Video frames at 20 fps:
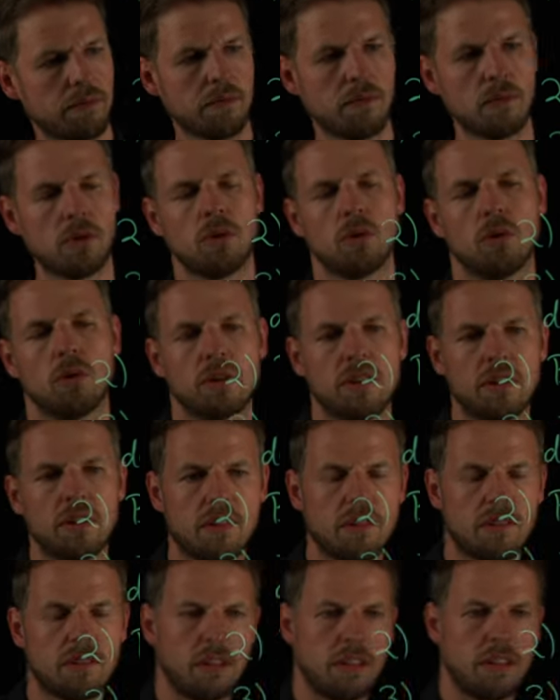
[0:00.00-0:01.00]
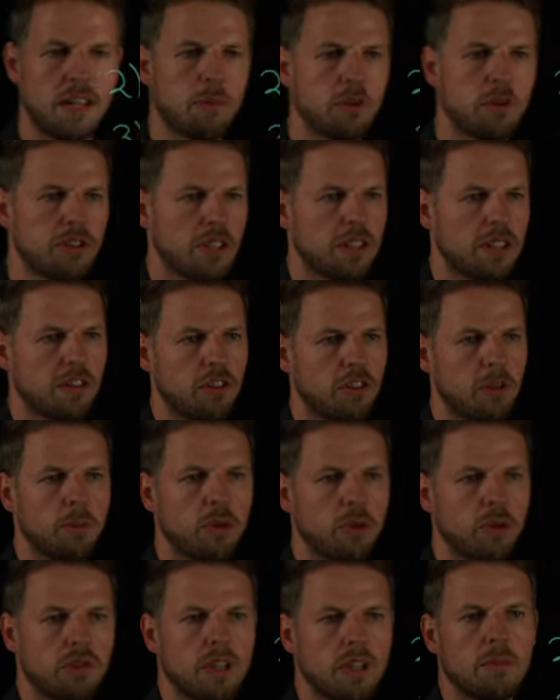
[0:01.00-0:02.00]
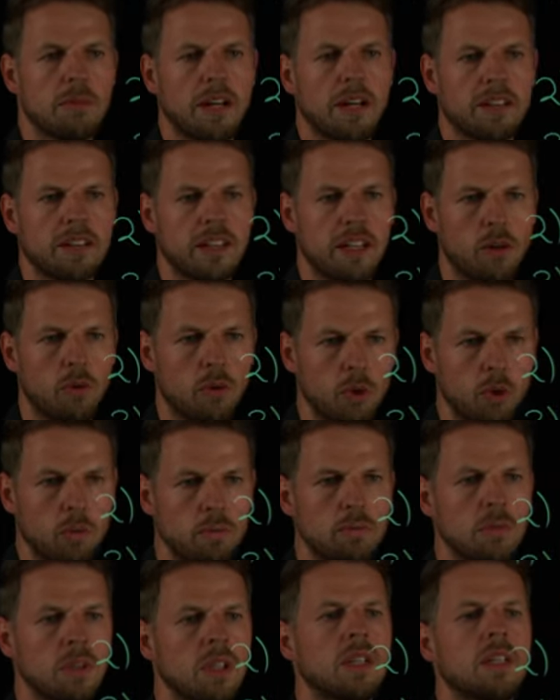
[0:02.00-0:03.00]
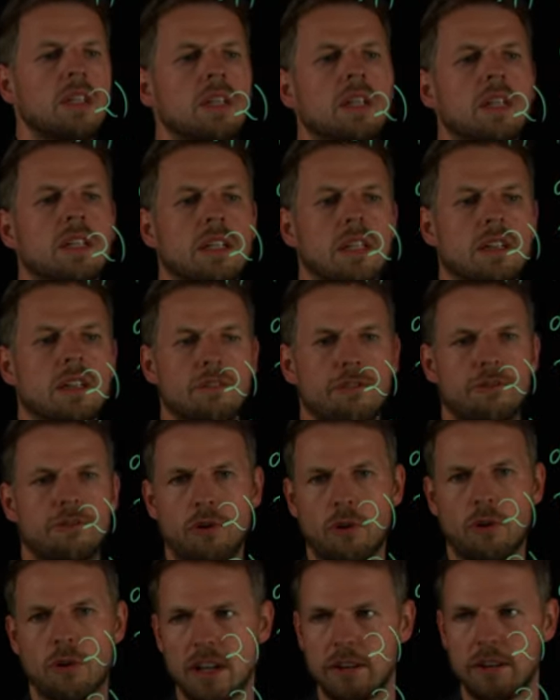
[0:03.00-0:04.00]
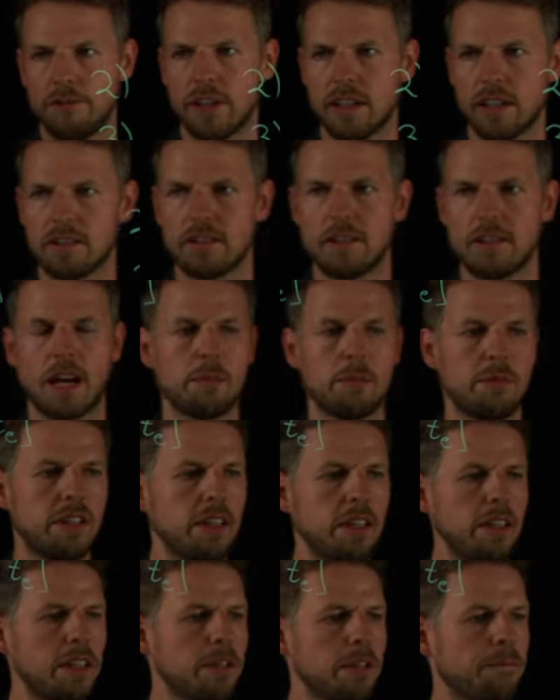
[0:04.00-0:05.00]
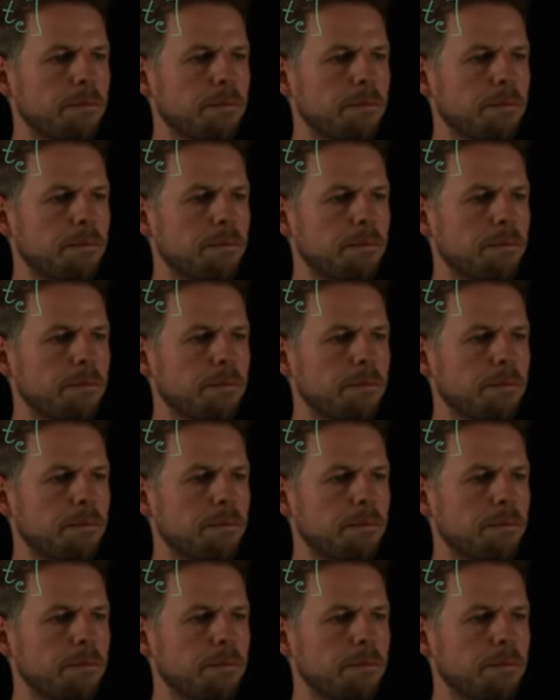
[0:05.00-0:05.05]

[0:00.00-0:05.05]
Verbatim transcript: So this is the temperature distribution in my entire room for a fixed time t,